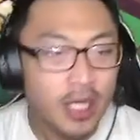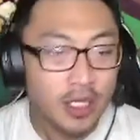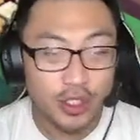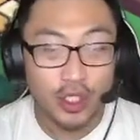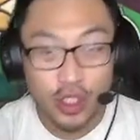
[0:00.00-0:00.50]
So
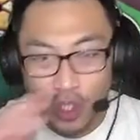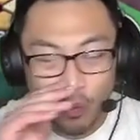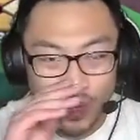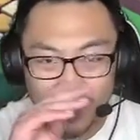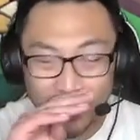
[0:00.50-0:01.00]
you don't want to
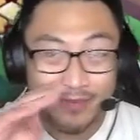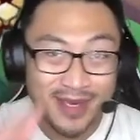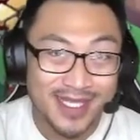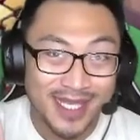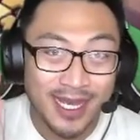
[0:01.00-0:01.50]
be
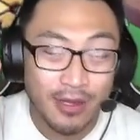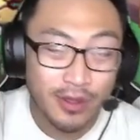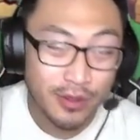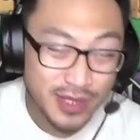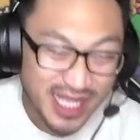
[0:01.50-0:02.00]
missing out on
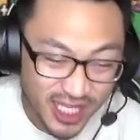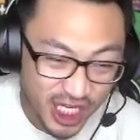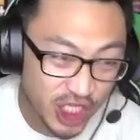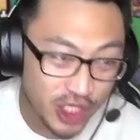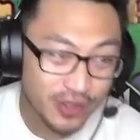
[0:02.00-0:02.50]
those
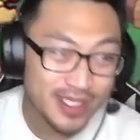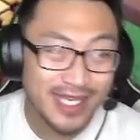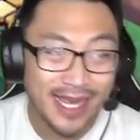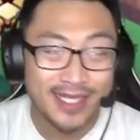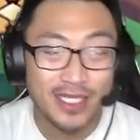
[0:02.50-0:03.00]
additional
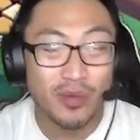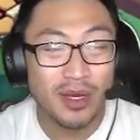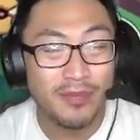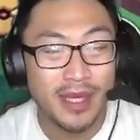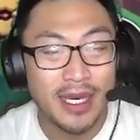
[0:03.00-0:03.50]
stats. You want to
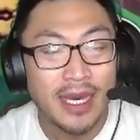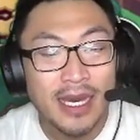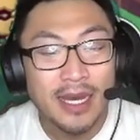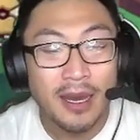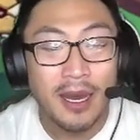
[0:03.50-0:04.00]
be
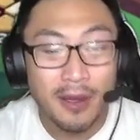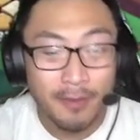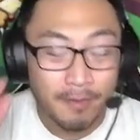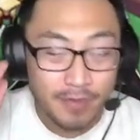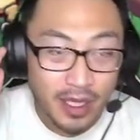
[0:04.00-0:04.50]

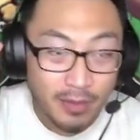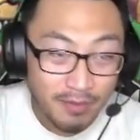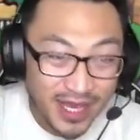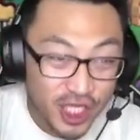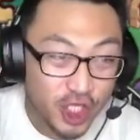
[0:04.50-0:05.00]
making
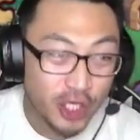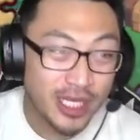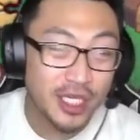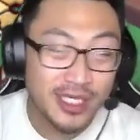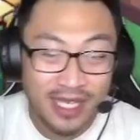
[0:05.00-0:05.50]
sure that you're
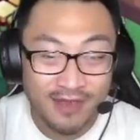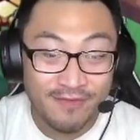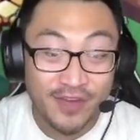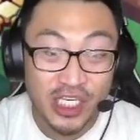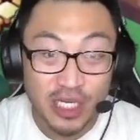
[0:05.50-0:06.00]
staying
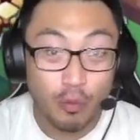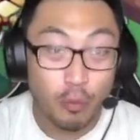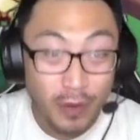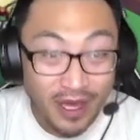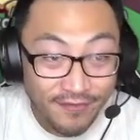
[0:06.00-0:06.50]
efficient
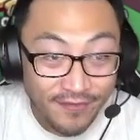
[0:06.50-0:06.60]
with